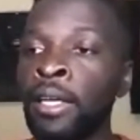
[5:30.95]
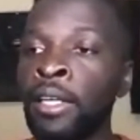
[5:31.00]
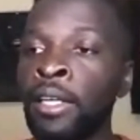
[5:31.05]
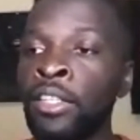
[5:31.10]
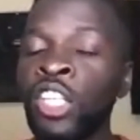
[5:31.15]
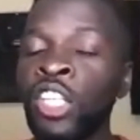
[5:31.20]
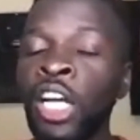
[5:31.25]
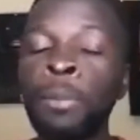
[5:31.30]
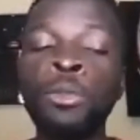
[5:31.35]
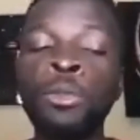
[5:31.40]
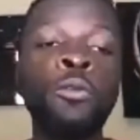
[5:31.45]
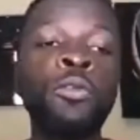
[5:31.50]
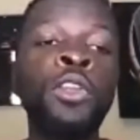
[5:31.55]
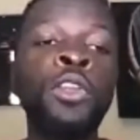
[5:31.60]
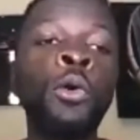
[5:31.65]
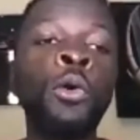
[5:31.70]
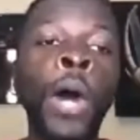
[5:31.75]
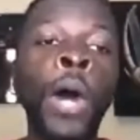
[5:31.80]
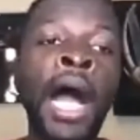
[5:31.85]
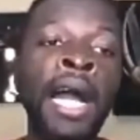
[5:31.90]
in terms of
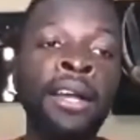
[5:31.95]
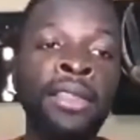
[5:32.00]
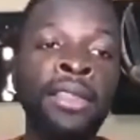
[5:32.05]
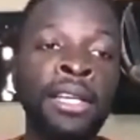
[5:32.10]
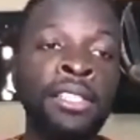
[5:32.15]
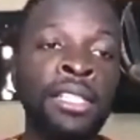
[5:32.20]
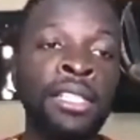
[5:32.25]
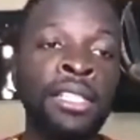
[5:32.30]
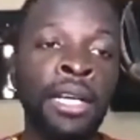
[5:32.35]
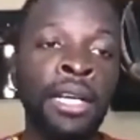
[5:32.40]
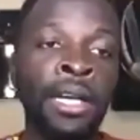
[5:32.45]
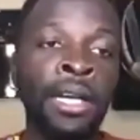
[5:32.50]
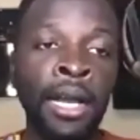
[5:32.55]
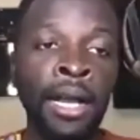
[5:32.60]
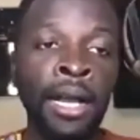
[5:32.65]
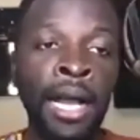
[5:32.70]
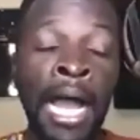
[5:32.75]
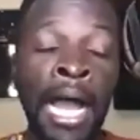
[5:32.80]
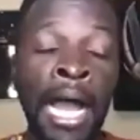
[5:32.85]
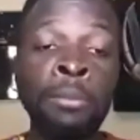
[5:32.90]
the work that
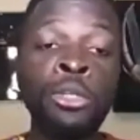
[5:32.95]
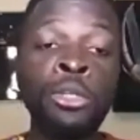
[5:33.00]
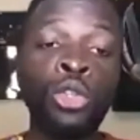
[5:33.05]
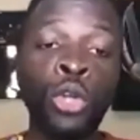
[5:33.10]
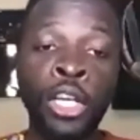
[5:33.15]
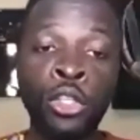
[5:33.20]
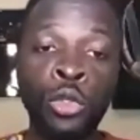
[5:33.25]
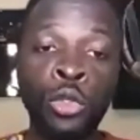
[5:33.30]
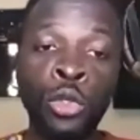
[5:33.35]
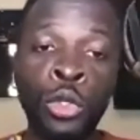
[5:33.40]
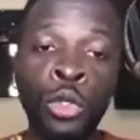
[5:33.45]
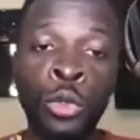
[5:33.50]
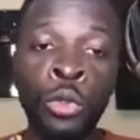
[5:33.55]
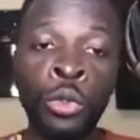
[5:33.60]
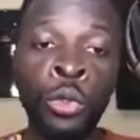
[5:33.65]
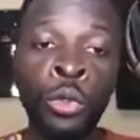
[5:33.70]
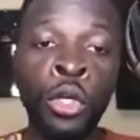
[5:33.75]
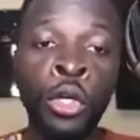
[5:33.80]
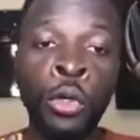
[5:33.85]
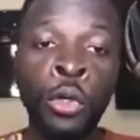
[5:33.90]
I'm trying to
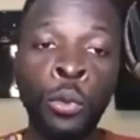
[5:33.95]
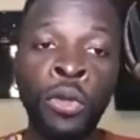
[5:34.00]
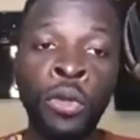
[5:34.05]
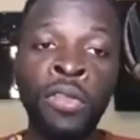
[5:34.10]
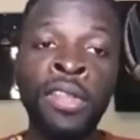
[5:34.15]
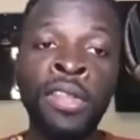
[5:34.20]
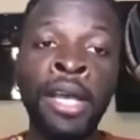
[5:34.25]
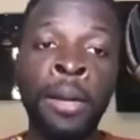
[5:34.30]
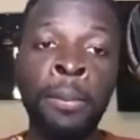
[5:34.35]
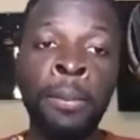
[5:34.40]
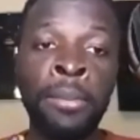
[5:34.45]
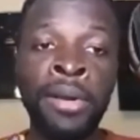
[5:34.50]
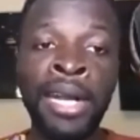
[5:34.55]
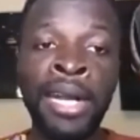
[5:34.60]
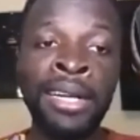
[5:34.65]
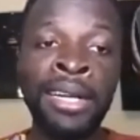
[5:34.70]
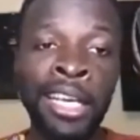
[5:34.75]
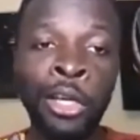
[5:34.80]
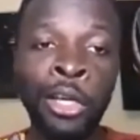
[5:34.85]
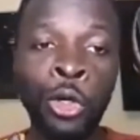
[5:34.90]
do with the
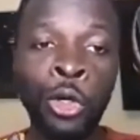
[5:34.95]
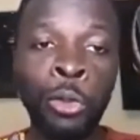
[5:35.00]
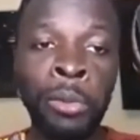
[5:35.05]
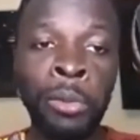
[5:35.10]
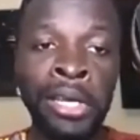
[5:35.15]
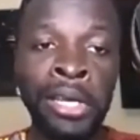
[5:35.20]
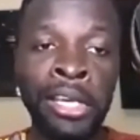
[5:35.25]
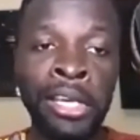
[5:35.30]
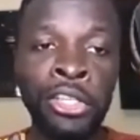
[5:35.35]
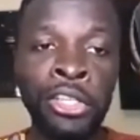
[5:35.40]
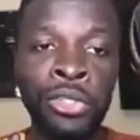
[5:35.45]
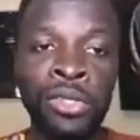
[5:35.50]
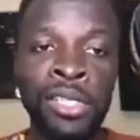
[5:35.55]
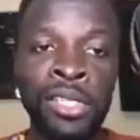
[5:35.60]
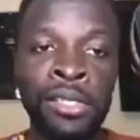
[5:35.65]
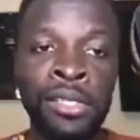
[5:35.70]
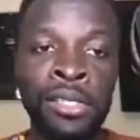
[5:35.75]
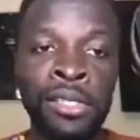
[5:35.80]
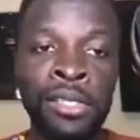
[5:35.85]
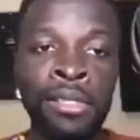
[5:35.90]
Branke Communications
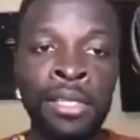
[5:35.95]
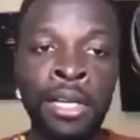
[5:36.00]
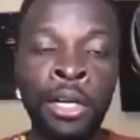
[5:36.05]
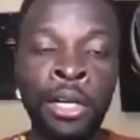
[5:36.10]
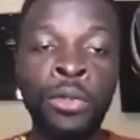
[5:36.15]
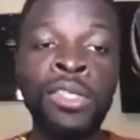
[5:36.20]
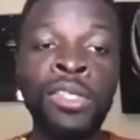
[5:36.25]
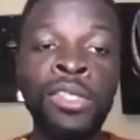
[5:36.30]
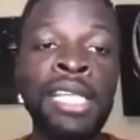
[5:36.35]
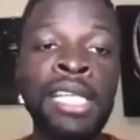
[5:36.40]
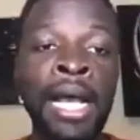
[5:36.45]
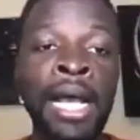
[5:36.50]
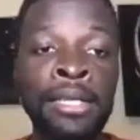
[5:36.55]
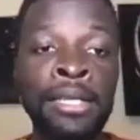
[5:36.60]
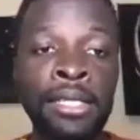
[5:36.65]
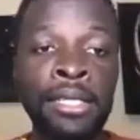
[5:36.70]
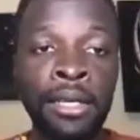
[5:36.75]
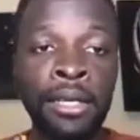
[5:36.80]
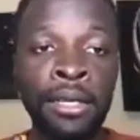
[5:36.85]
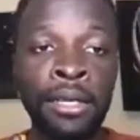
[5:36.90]
as a
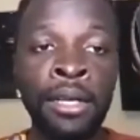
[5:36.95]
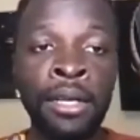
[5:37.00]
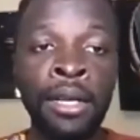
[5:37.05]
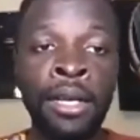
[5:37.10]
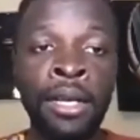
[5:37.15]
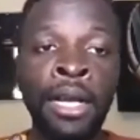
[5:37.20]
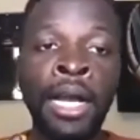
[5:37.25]
consulting